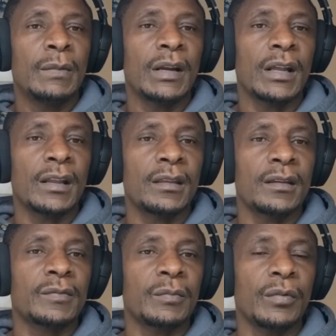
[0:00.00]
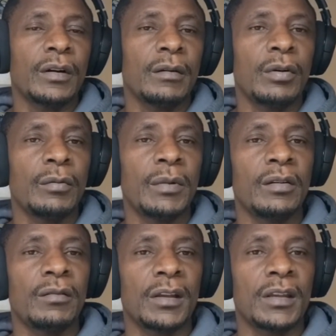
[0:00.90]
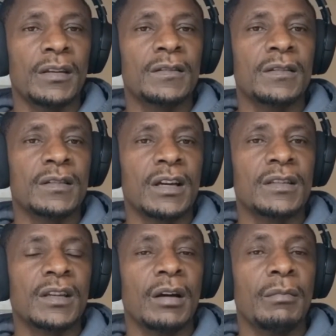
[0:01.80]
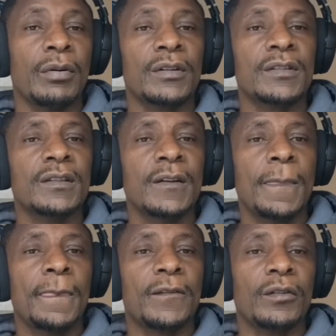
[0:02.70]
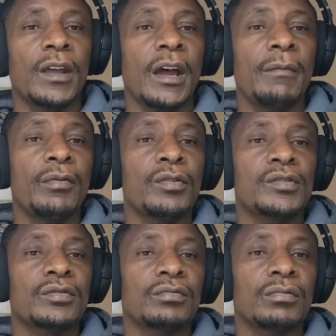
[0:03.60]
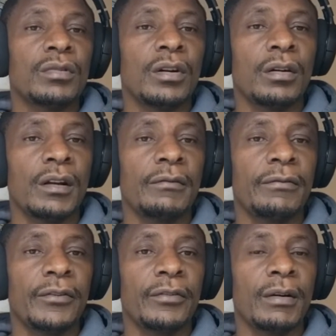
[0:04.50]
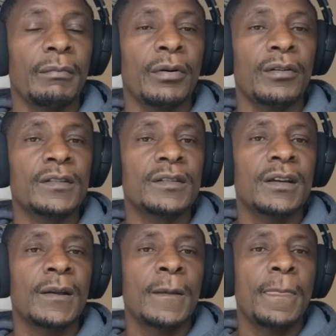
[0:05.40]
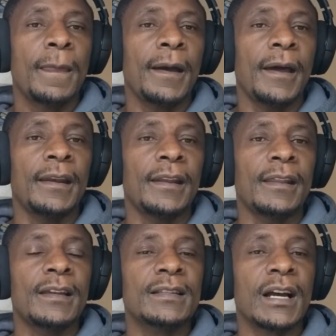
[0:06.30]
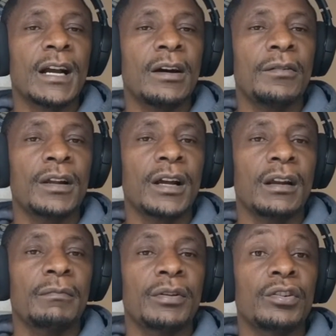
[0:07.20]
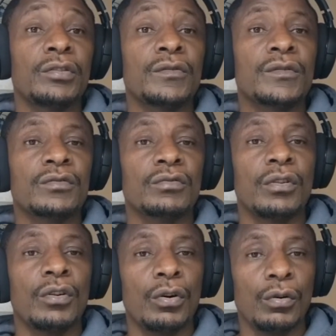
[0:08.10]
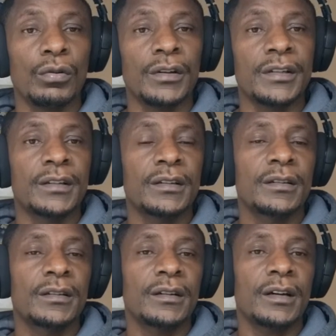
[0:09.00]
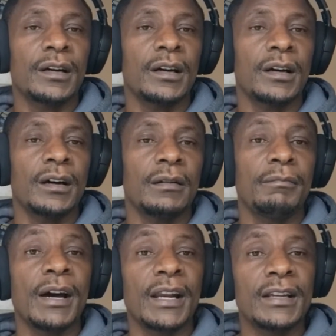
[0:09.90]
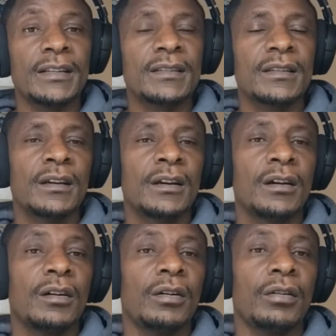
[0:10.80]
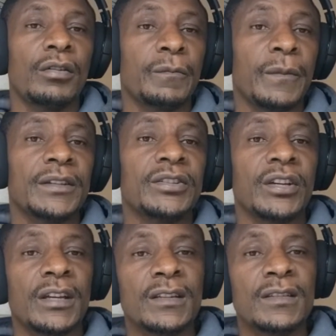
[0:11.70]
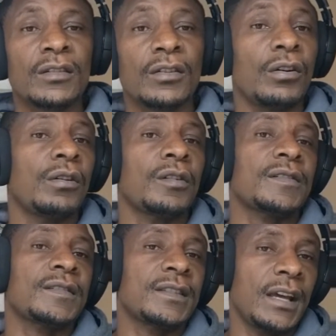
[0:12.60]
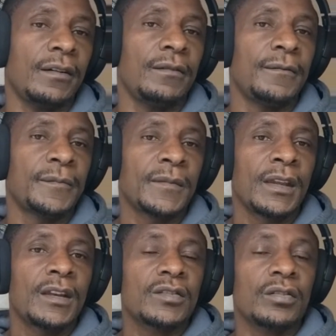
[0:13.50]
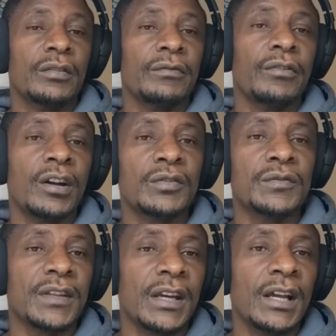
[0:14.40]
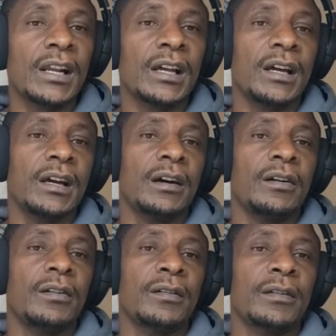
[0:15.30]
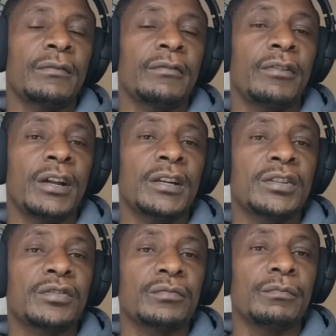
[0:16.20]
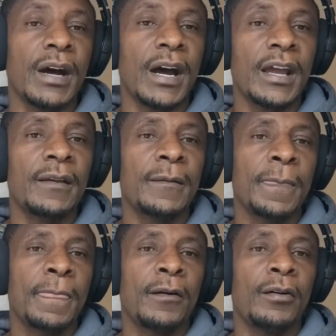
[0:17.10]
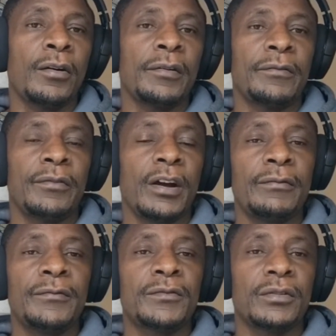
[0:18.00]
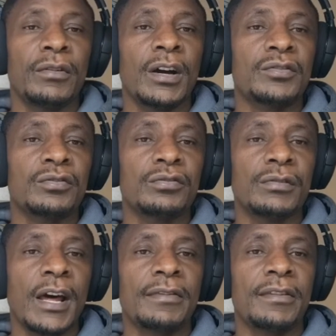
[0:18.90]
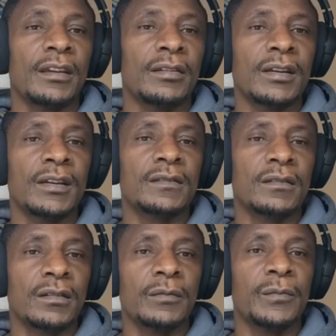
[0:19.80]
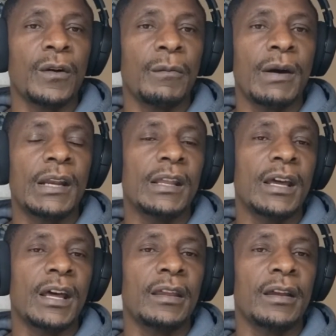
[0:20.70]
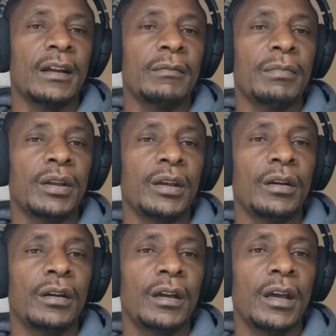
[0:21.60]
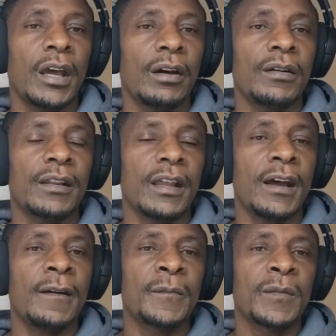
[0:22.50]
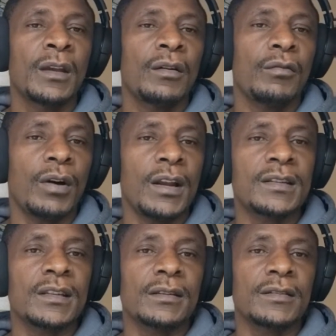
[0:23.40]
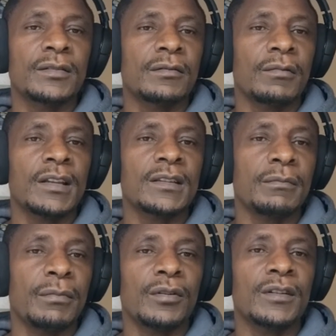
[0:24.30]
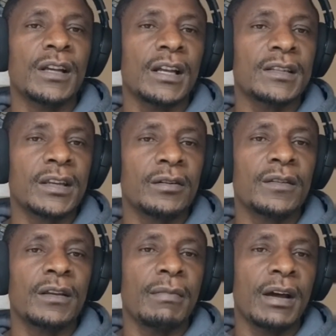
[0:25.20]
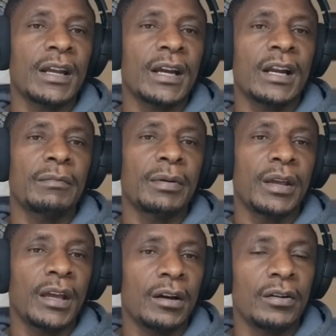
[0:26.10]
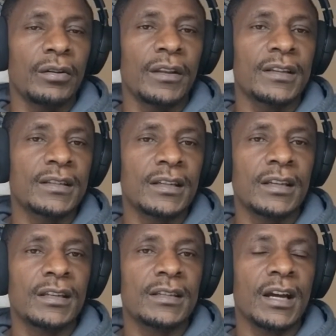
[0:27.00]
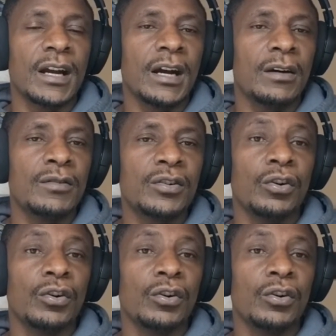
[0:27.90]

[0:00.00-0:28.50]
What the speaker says: But at this moment, we are just discussing our bonds. So they are able to order for your bonds, and this account can be used to hold monies or purchase or sell. So if you want to sell, or if you want to buy, or if you want to do nothing, you just keep your money there. They can be held there. Once the bonds are sold, the money can be held on the CDSC account.